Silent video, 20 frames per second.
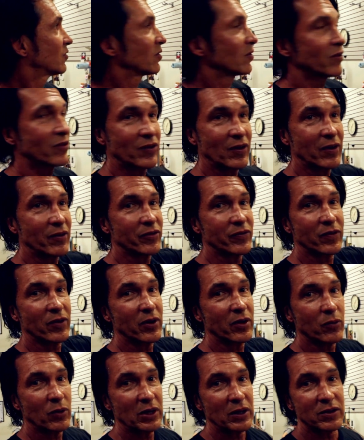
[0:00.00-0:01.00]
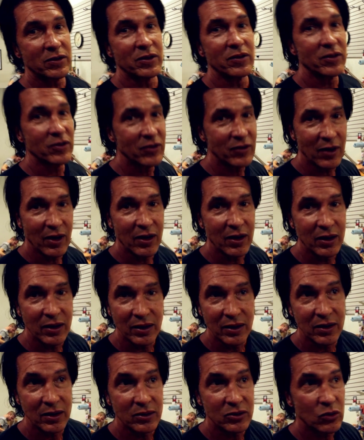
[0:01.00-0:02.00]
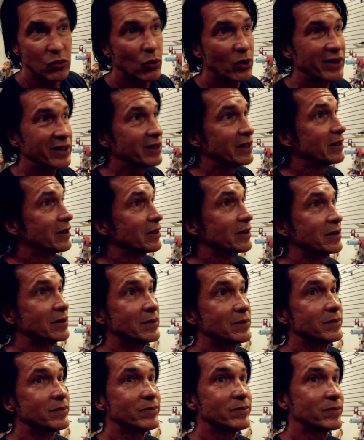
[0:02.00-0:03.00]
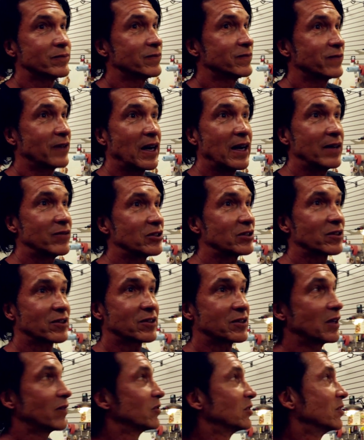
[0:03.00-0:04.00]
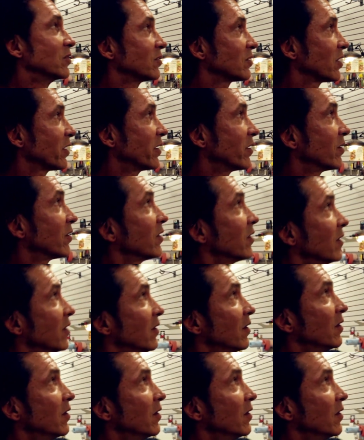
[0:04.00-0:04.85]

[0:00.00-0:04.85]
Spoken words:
still sells very well to this day, 25, 6, 7 years later.